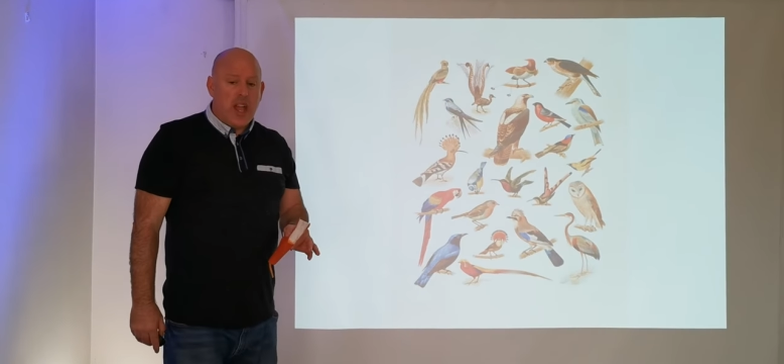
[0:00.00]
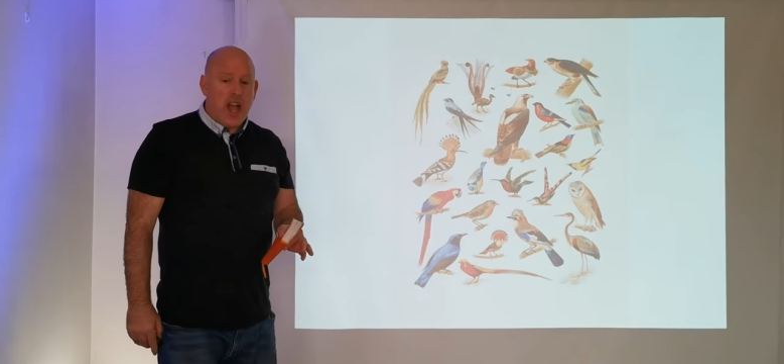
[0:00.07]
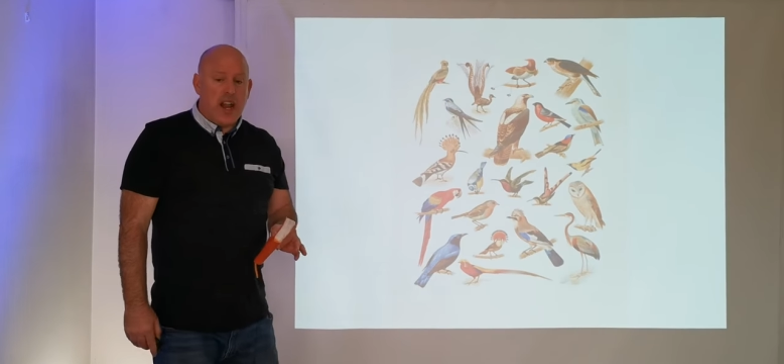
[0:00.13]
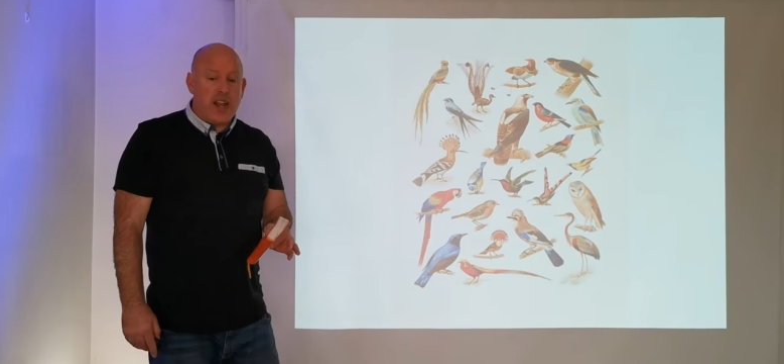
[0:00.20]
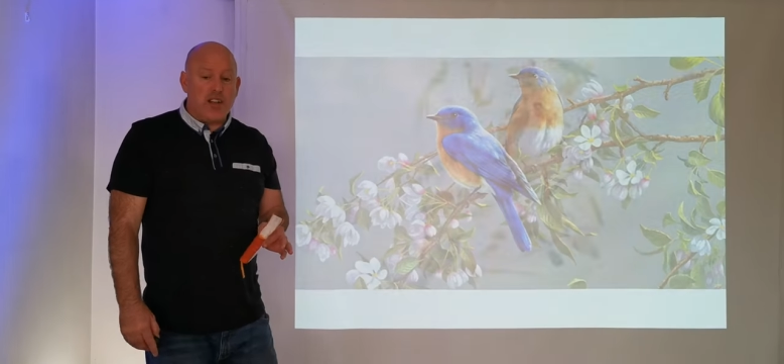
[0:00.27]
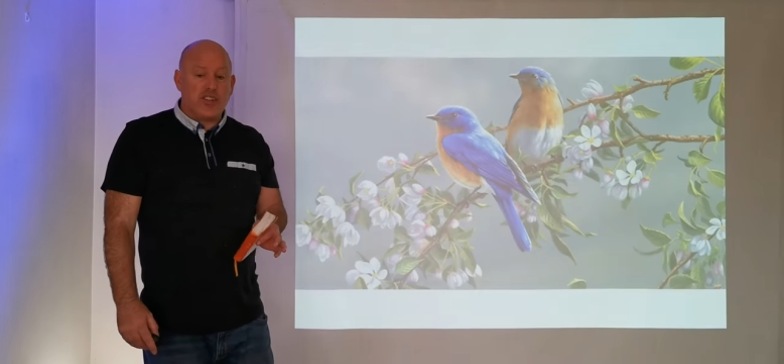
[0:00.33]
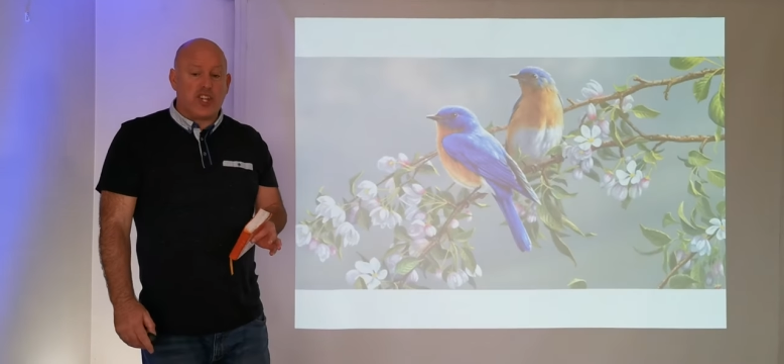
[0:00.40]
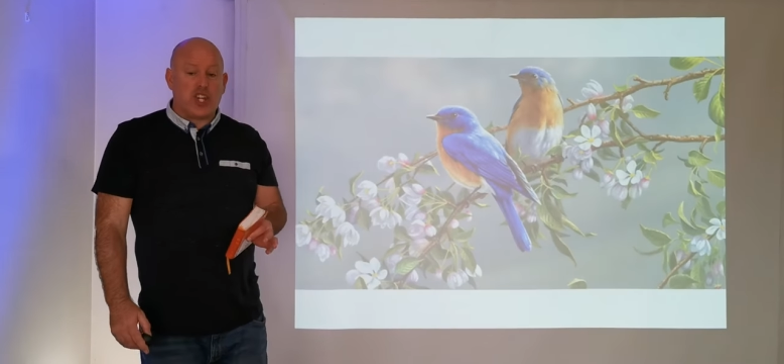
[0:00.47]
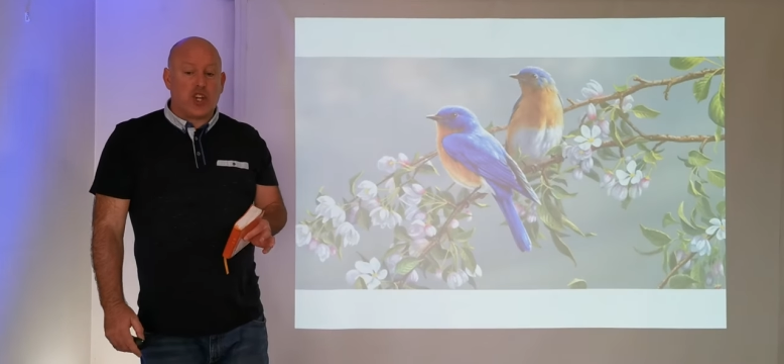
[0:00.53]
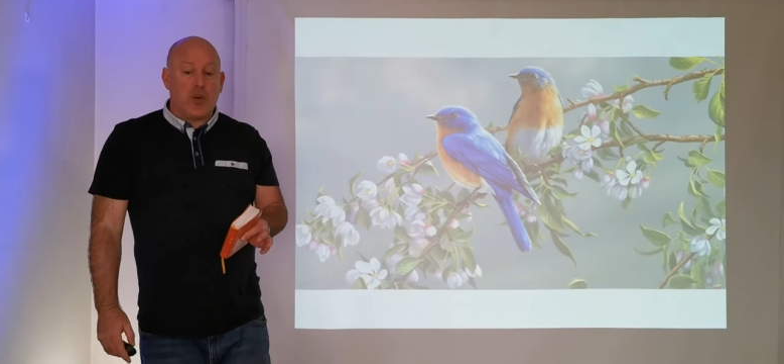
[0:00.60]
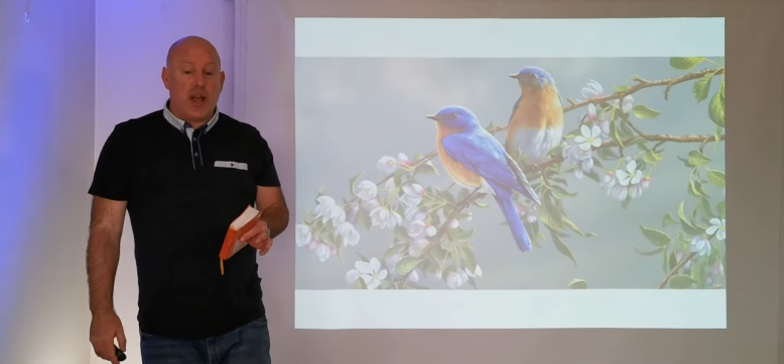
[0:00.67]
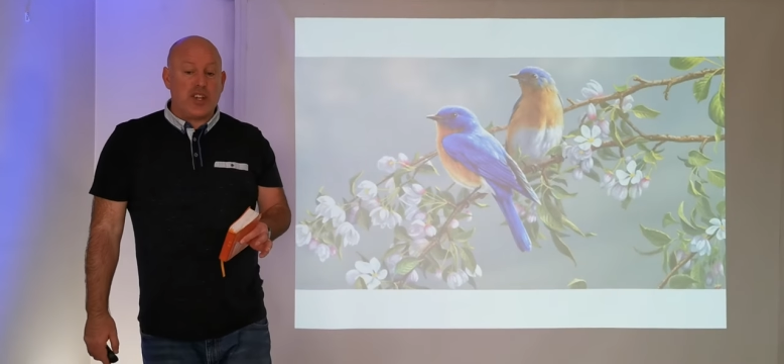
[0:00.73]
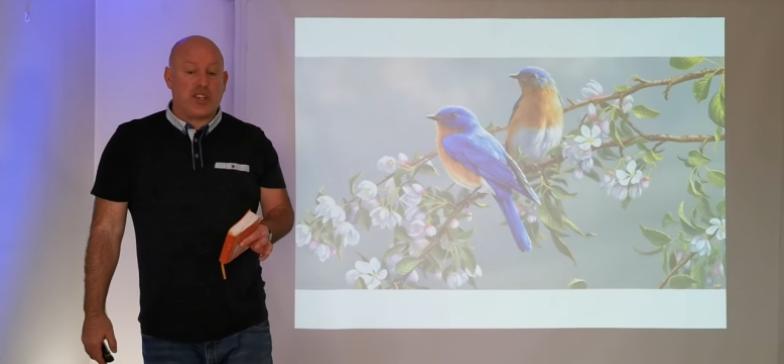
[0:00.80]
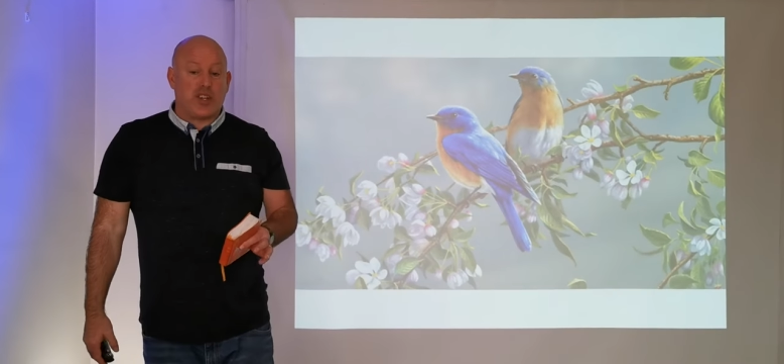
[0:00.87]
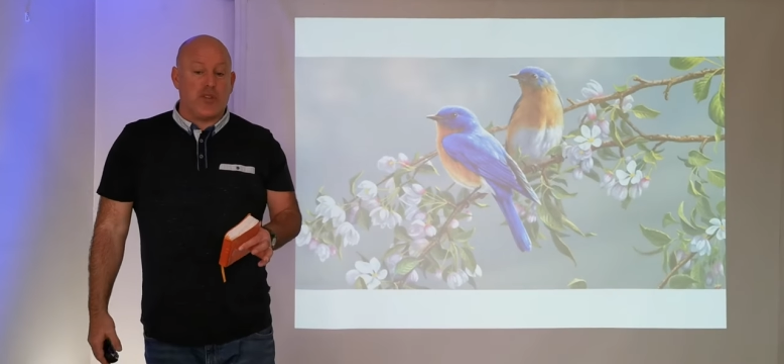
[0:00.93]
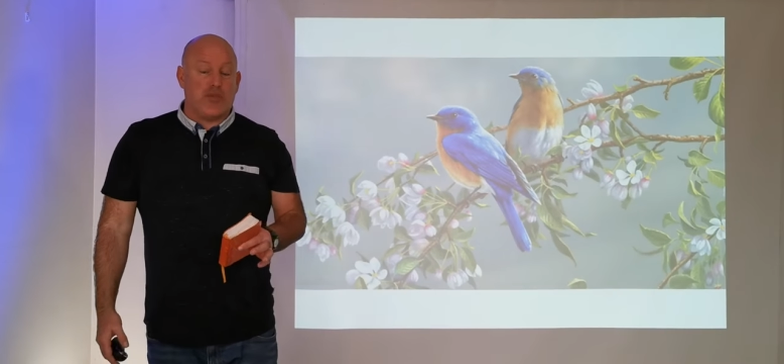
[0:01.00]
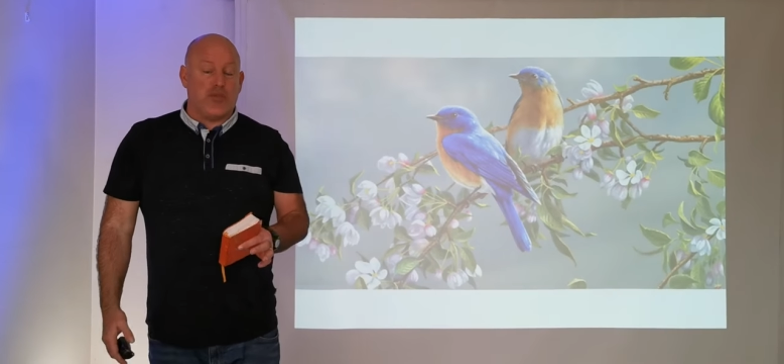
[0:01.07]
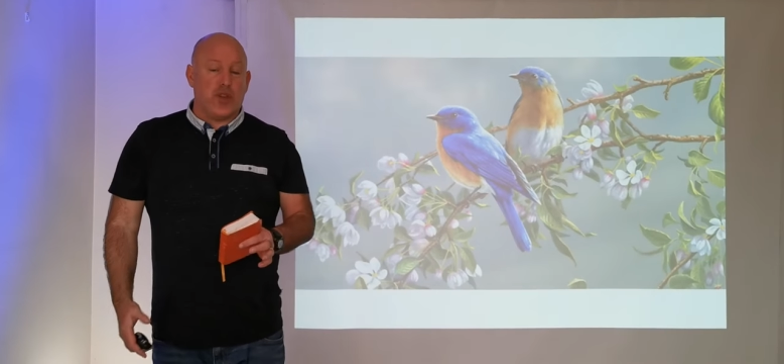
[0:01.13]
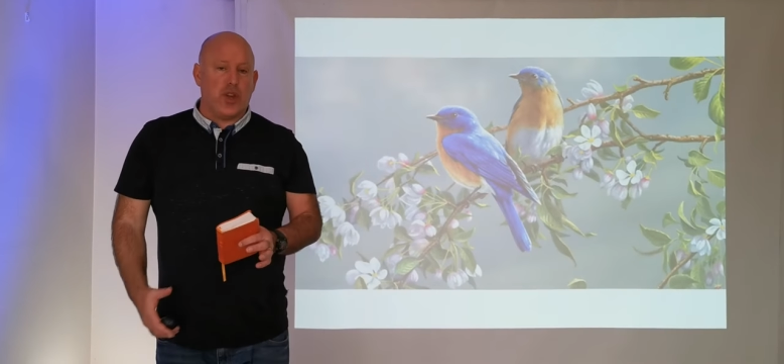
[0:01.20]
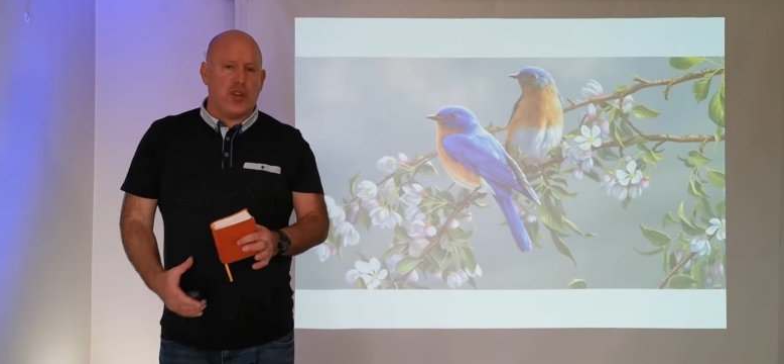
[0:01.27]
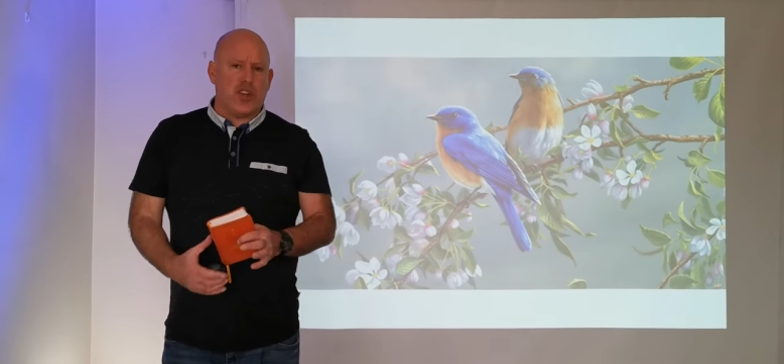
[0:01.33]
And here's the question for you,